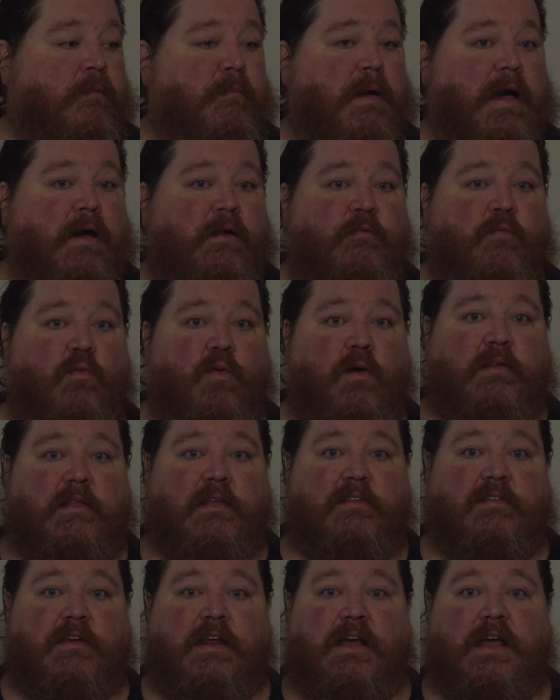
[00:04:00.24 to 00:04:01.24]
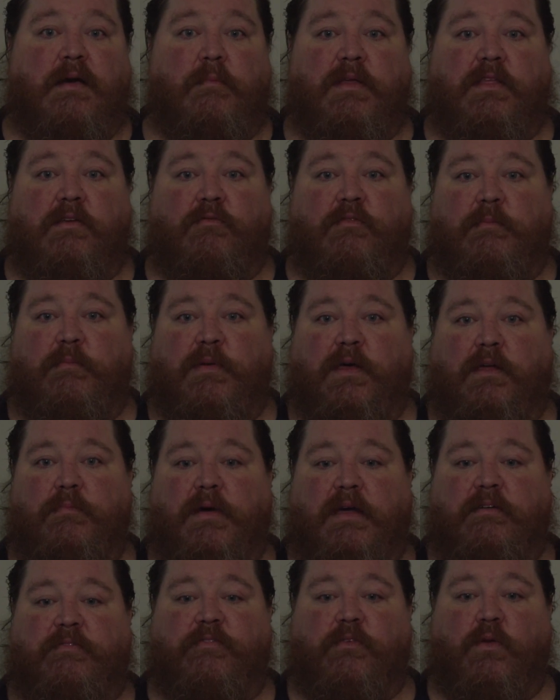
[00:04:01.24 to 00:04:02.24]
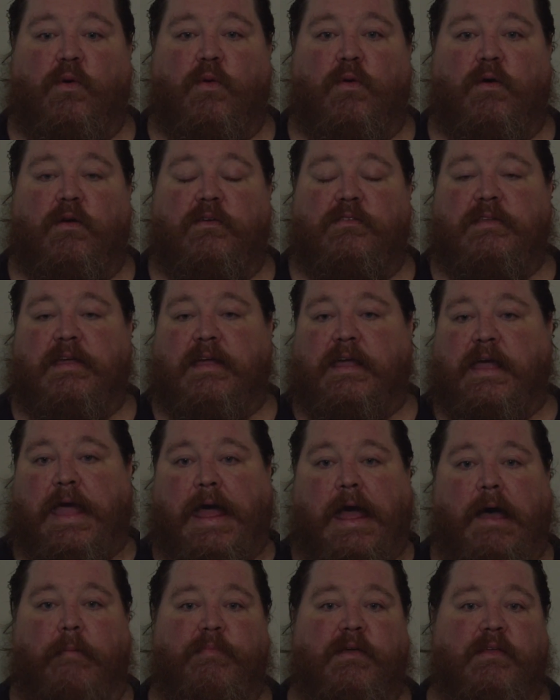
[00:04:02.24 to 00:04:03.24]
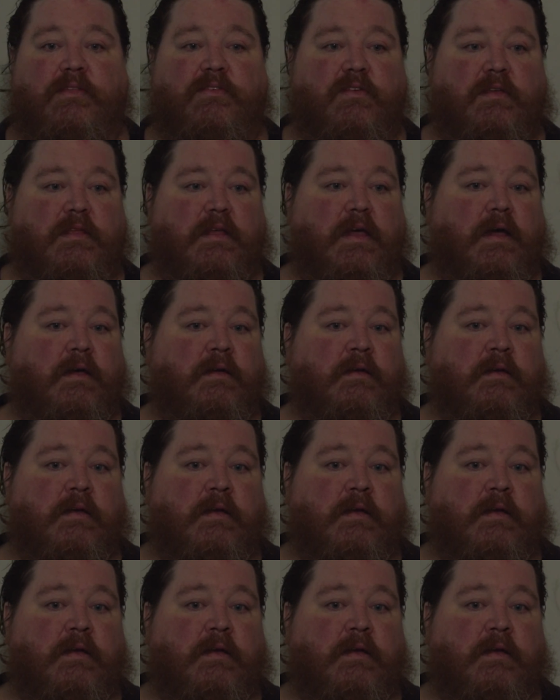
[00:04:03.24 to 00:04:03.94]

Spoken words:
amount of work that's going to come in to rebuild my floors and the cabinets and the